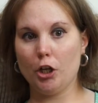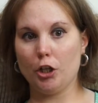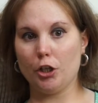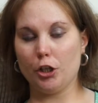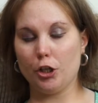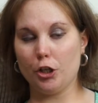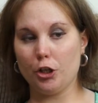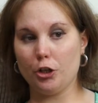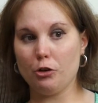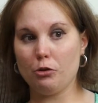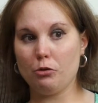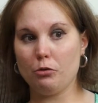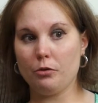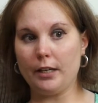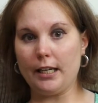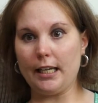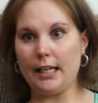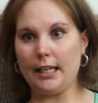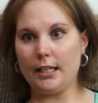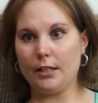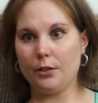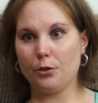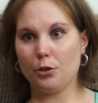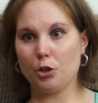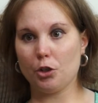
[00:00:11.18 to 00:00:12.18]
you
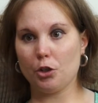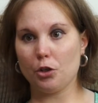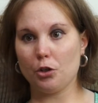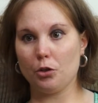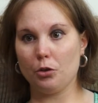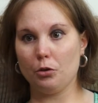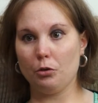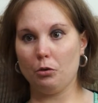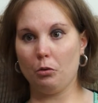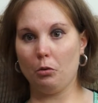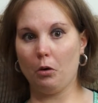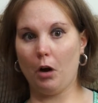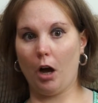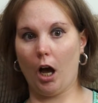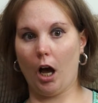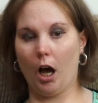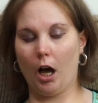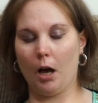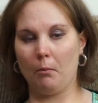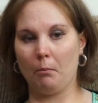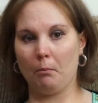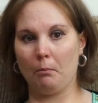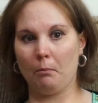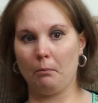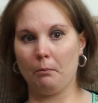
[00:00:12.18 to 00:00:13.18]
need to
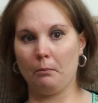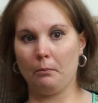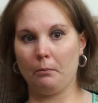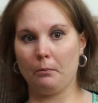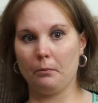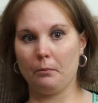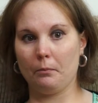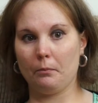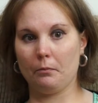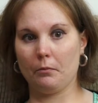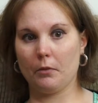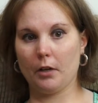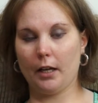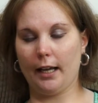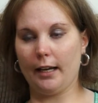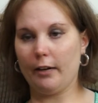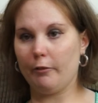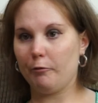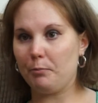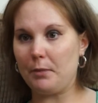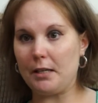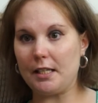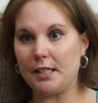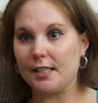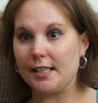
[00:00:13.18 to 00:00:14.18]
kind
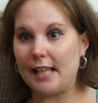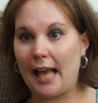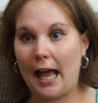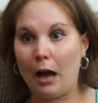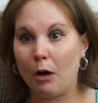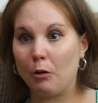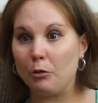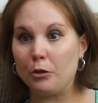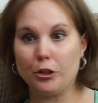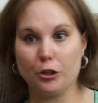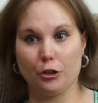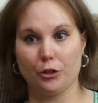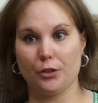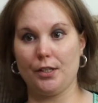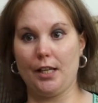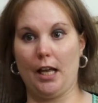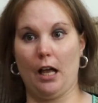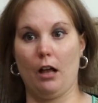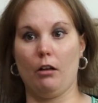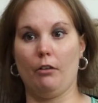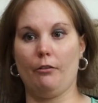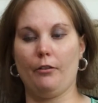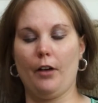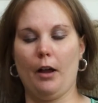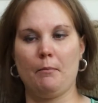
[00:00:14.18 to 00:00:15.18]
of be sound
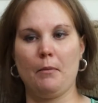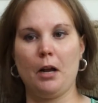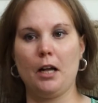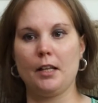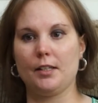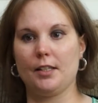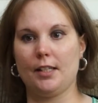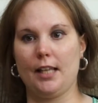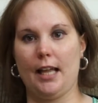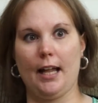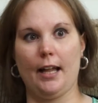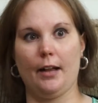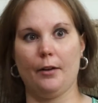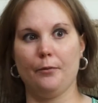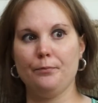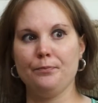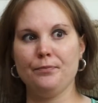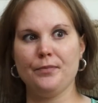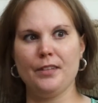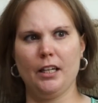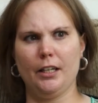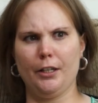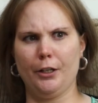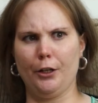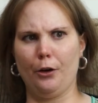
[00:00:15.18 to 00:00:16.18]
yourself. I'm not saying,
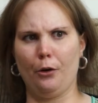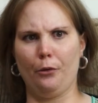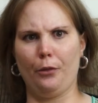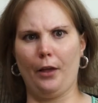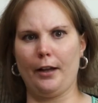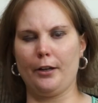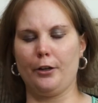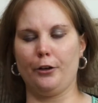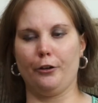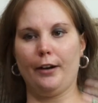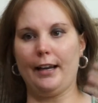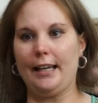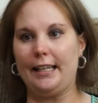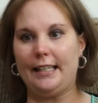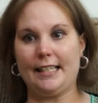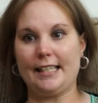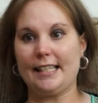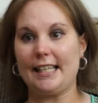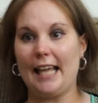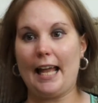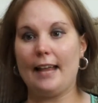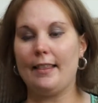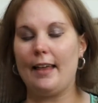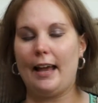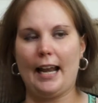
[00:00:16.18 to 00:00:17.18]
that you're
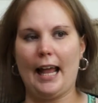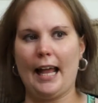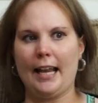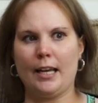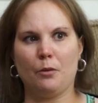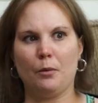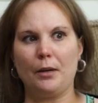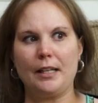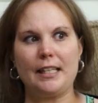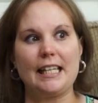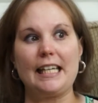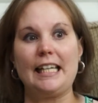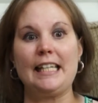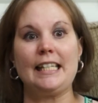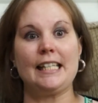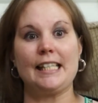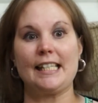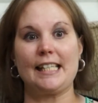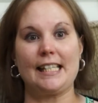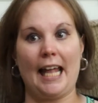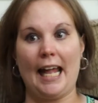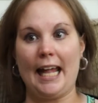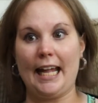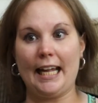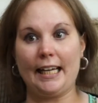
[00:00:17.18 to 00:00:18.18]
insane, that anyone's
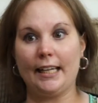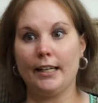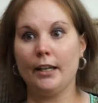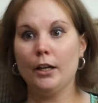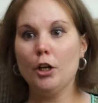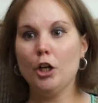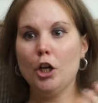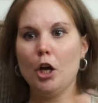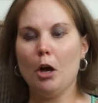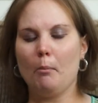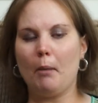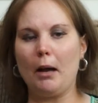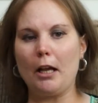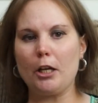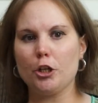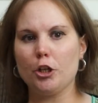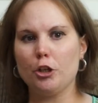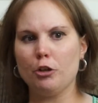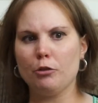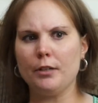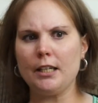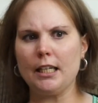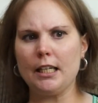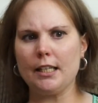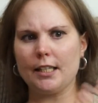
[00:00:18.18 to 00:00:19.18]
insane, but
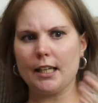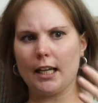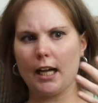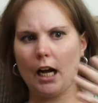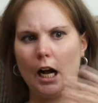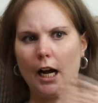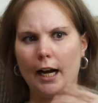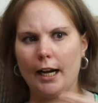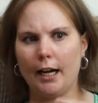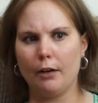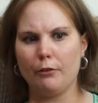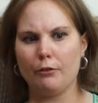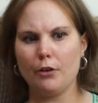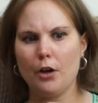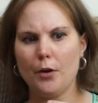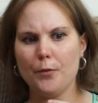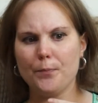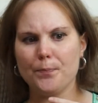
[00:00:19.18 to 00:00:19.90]
you need to kind of